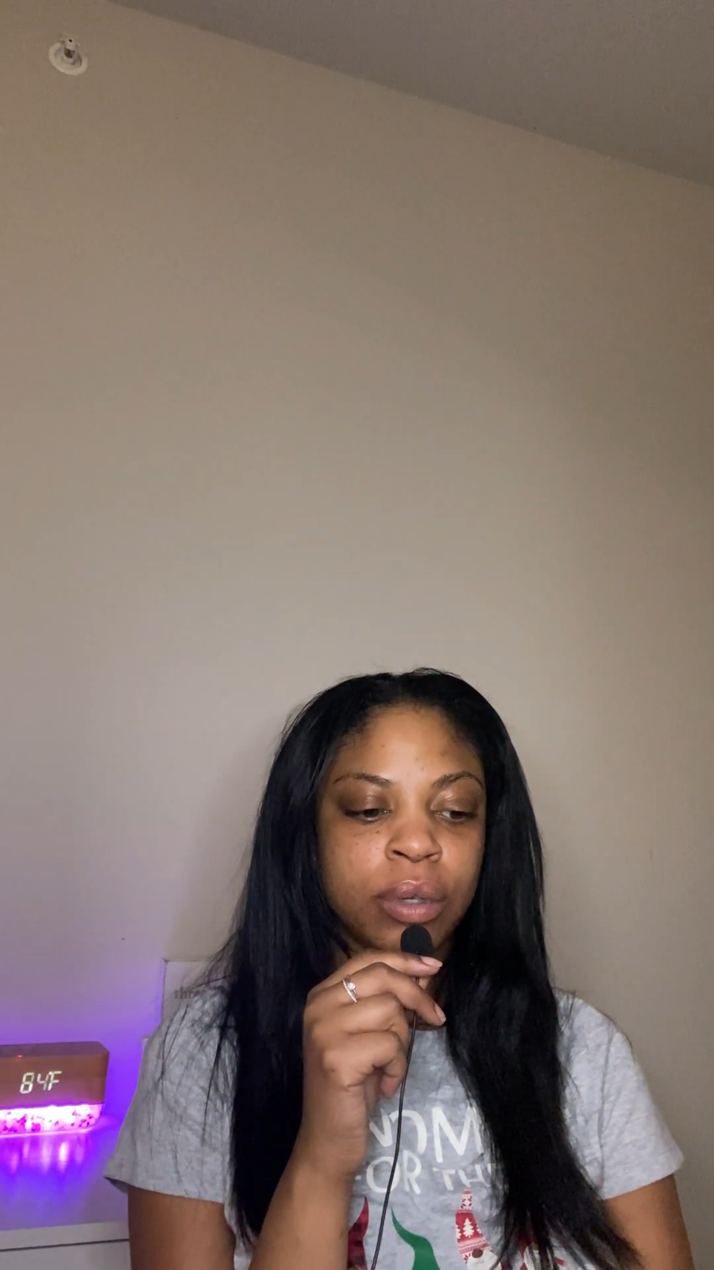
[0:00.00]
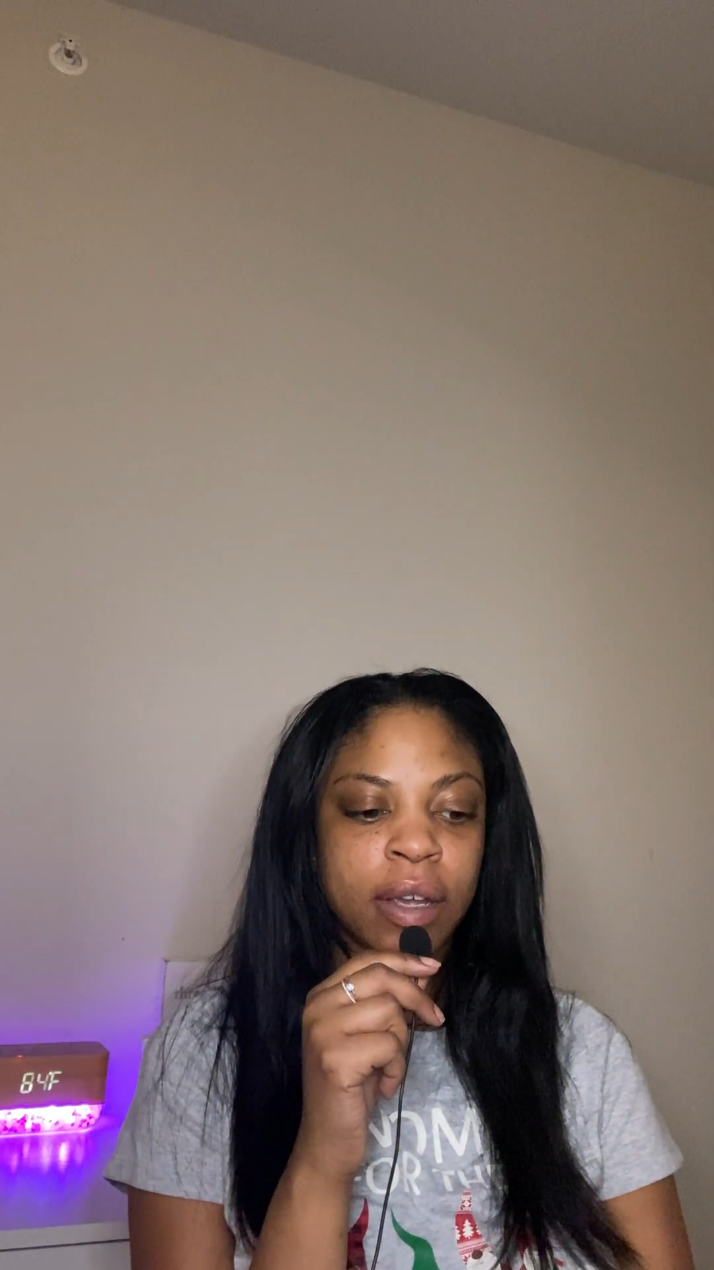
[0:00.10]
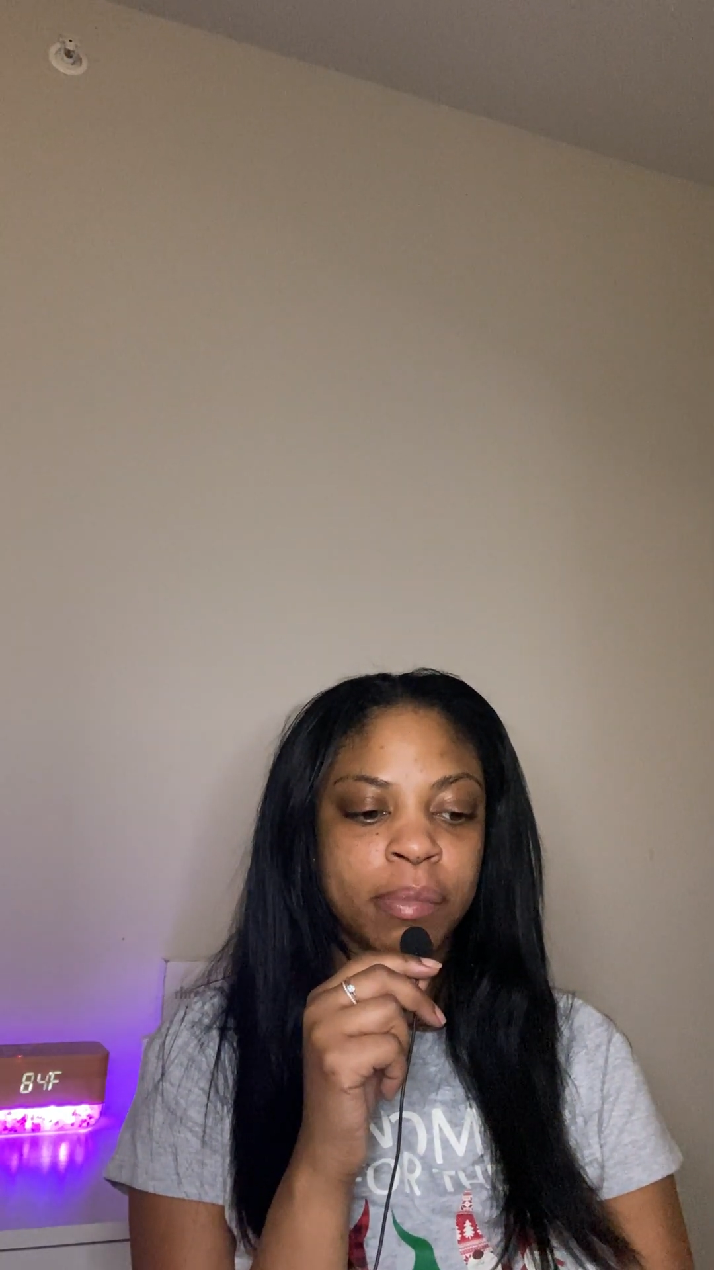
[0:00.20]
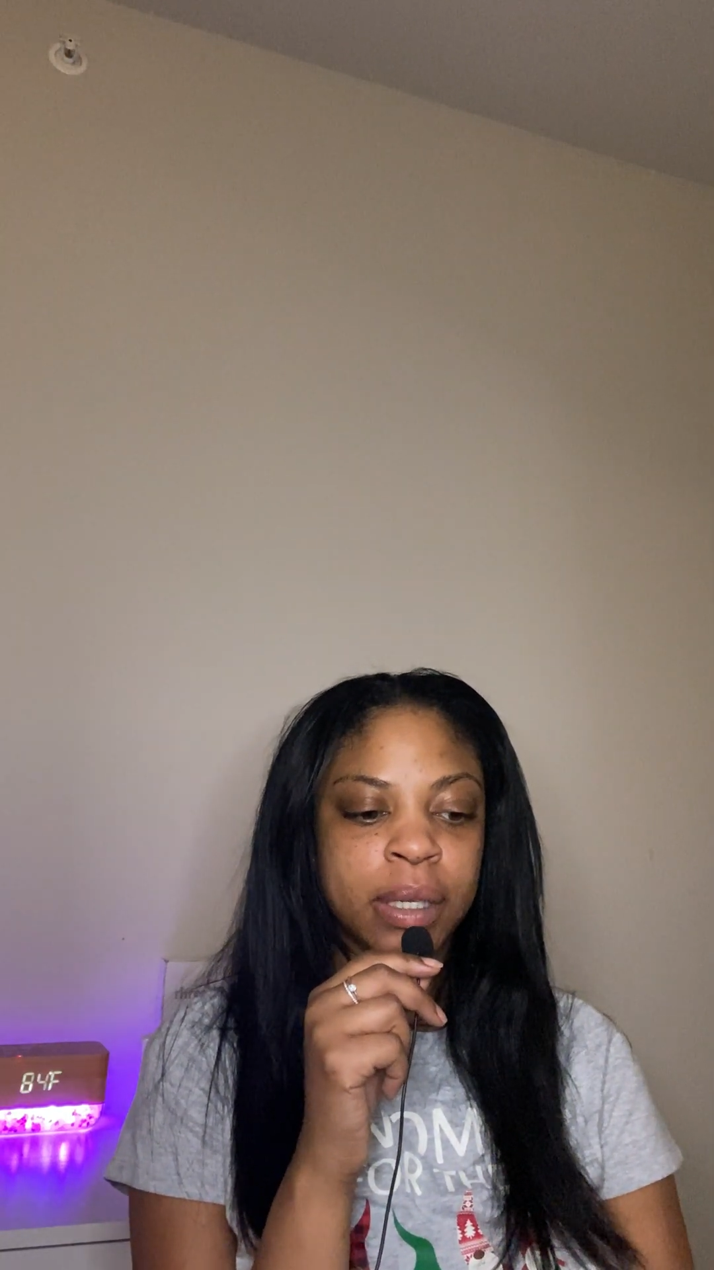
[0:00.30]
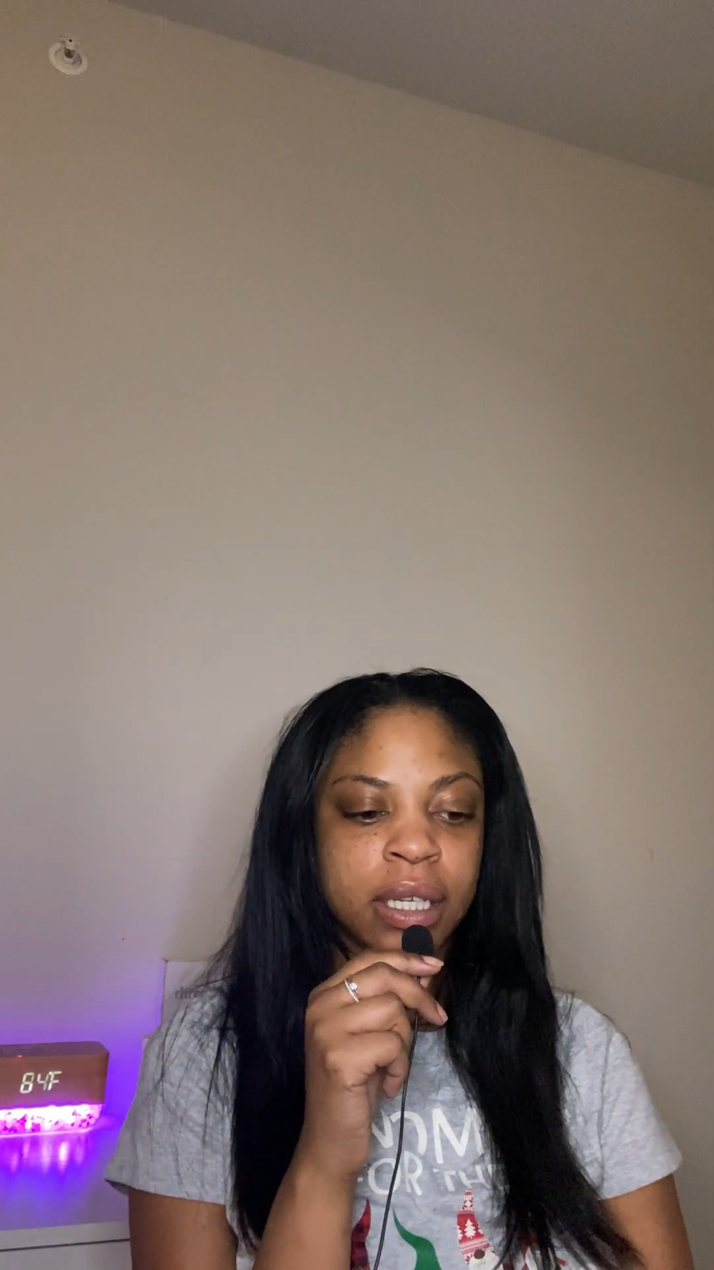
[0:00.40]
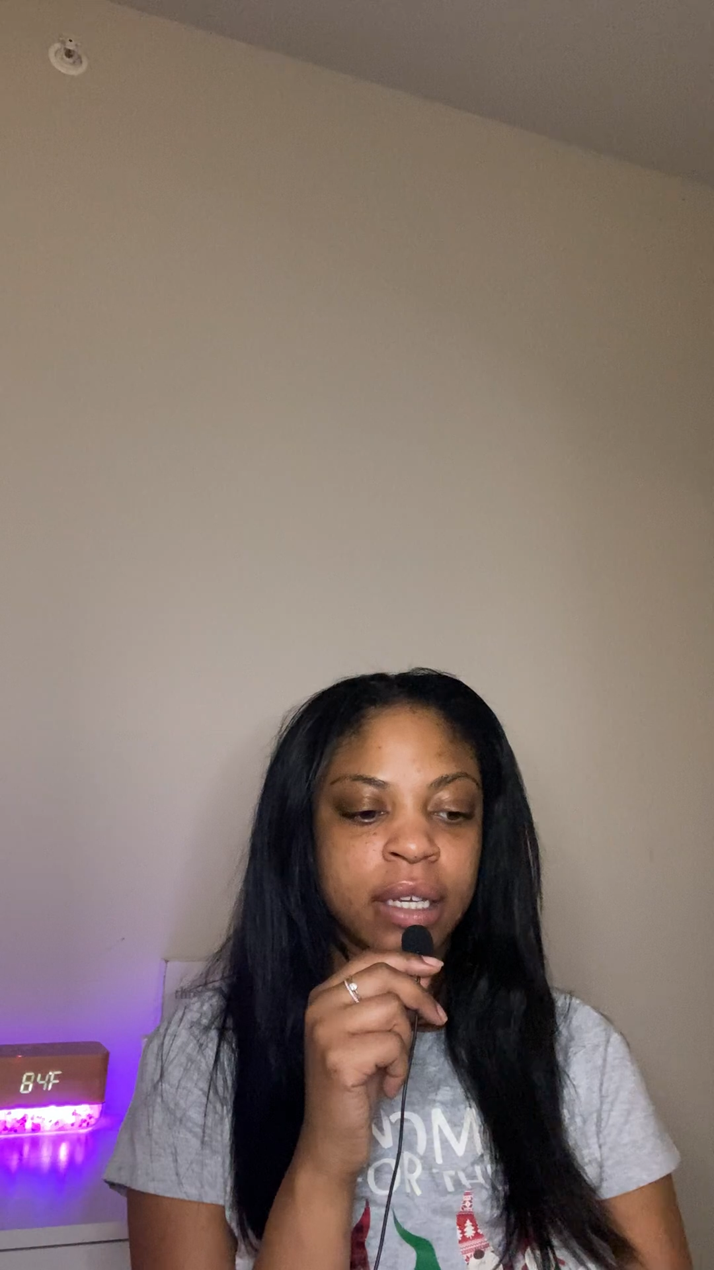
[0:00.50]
have been